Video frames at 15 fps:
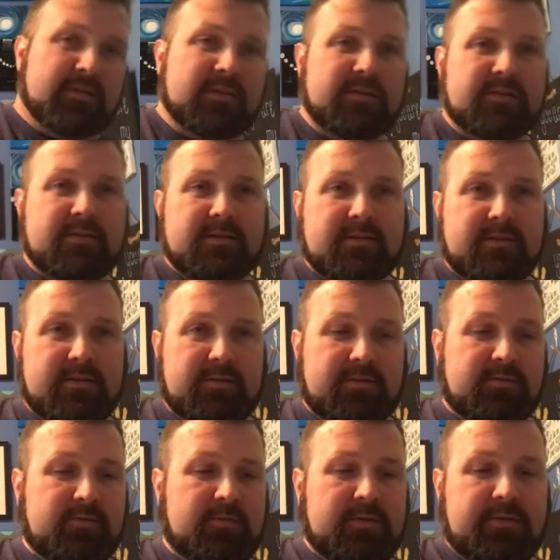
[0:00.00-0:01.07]
6,
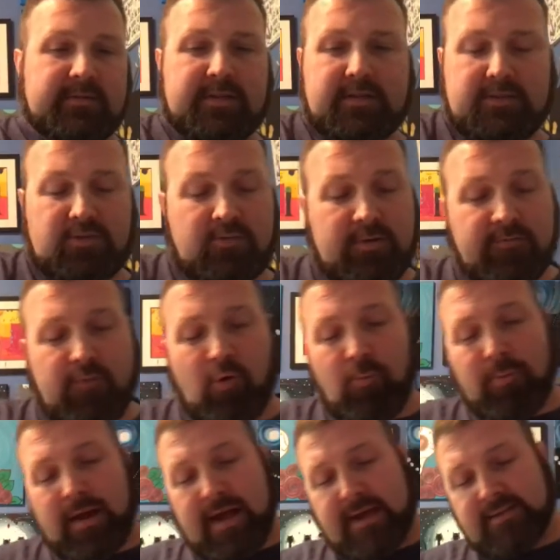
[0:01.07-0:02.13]
12, 8, 24
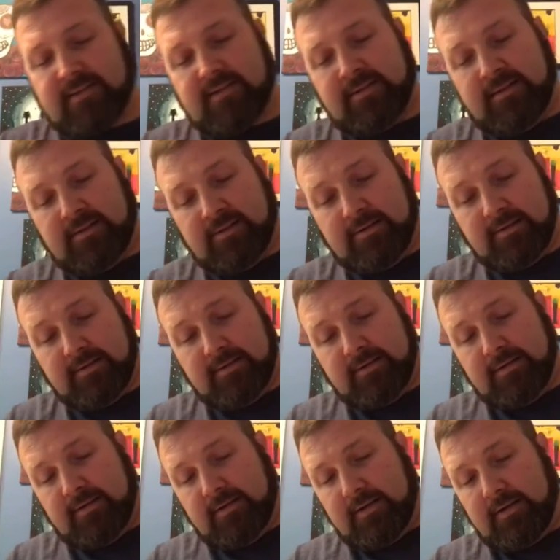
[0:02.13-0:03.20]
packs in here.
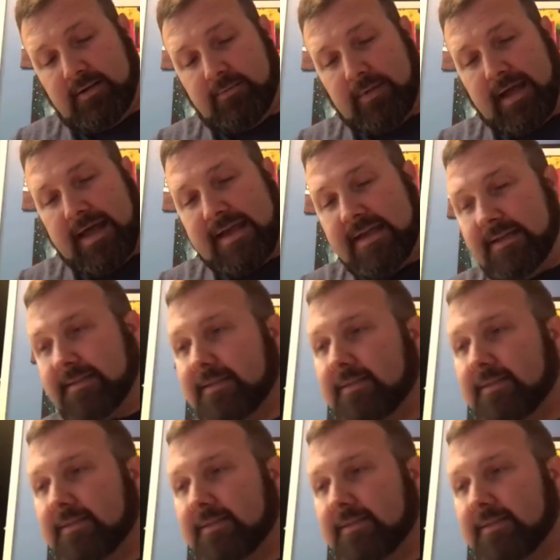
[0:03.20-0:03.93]
8